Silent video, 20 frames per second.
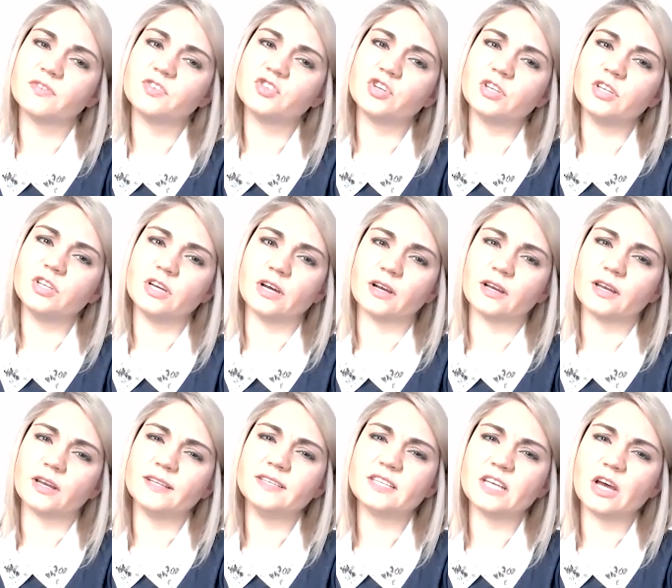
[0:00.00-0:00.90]
So, Virginia,
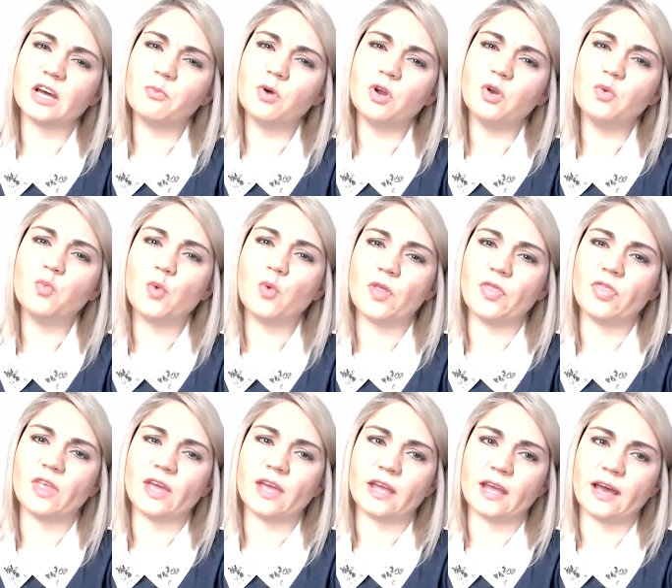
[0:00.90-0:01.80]
can someone win
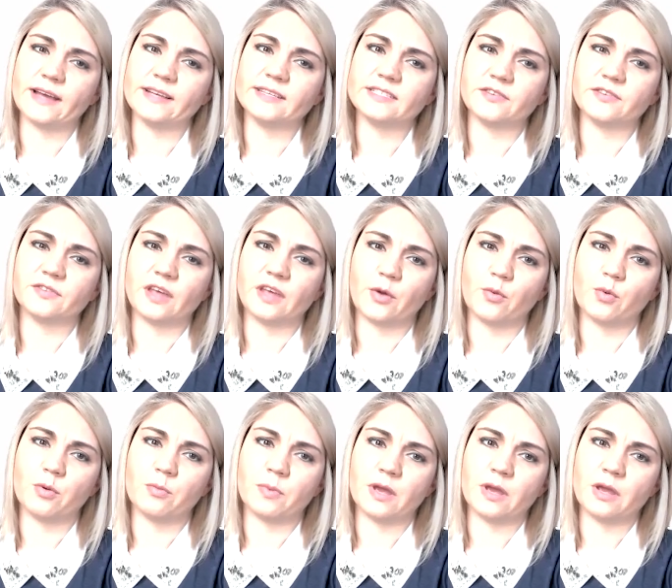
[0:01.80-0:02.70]
their case if they
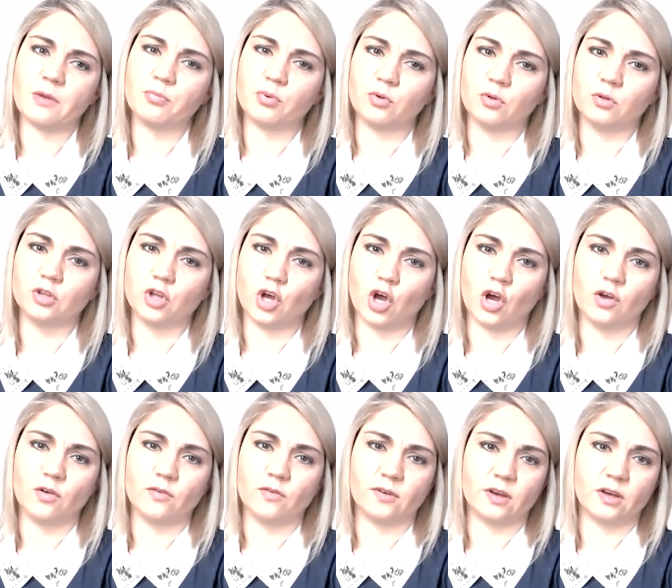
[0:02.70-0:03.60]
were being pulled
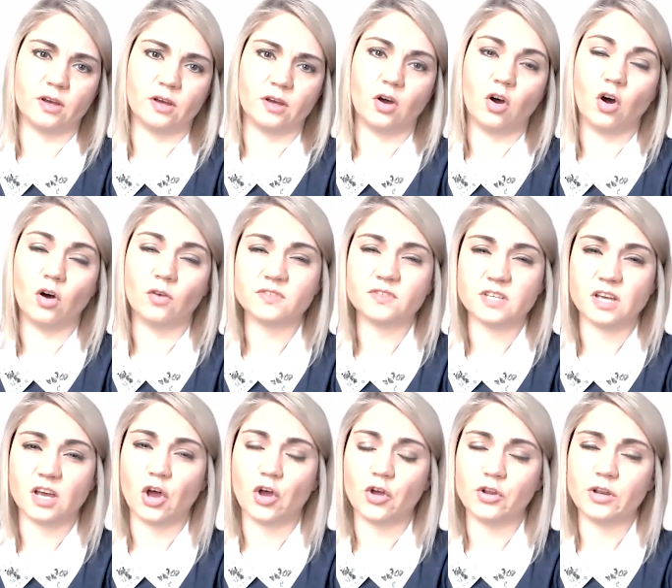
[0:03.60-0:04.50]
over
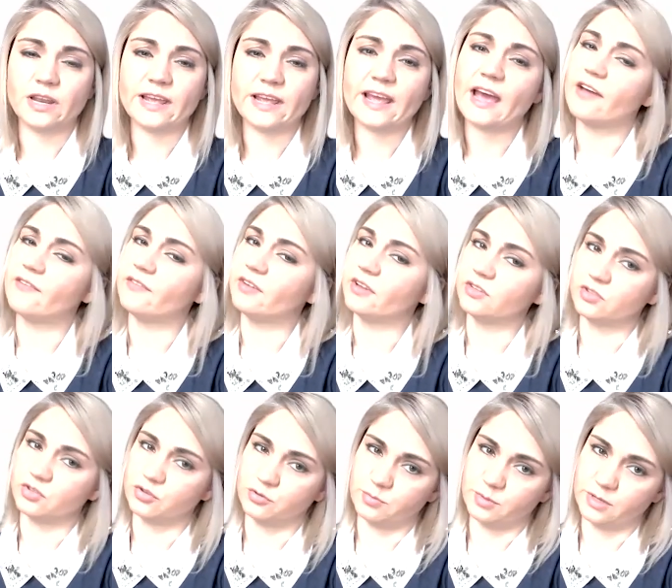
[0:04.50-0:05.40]
after only having
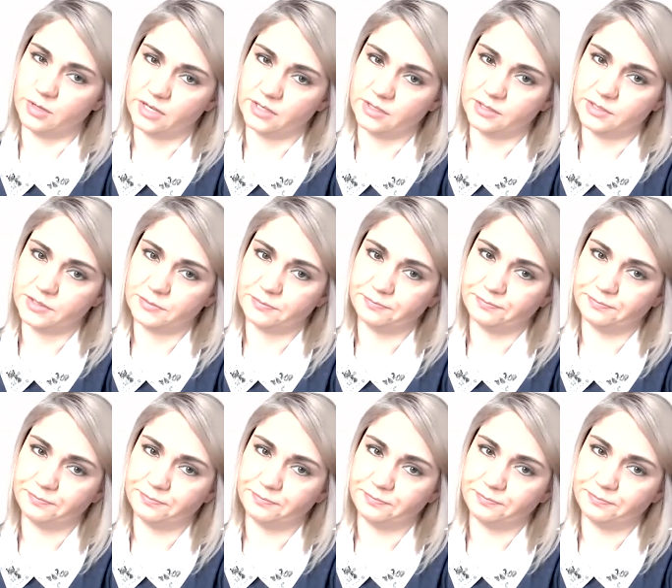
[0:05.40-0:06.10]
2 beers?